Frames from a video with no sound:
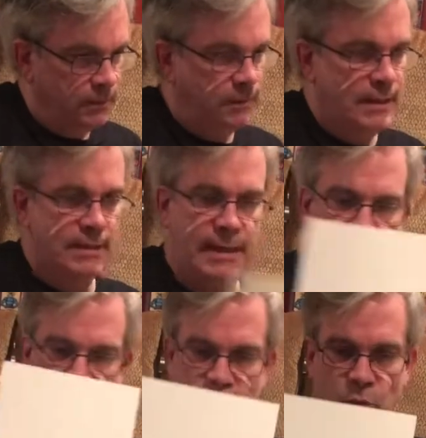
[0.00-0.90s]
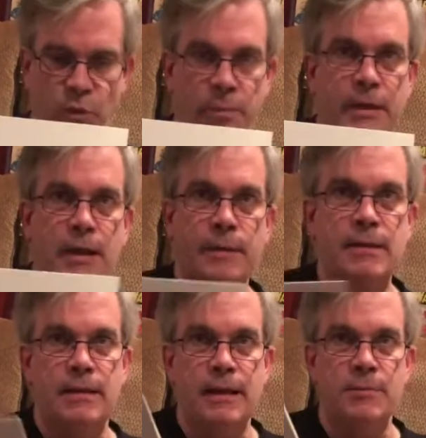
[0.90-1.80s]
this character will be coming to
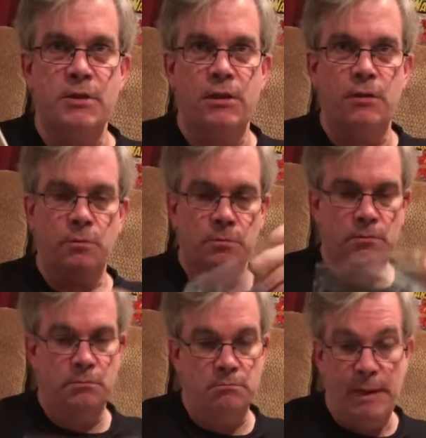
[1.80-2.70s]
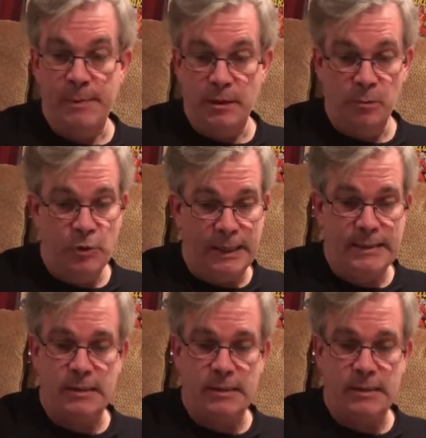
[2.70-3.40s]
the MCU. Maybe in the Moon Knight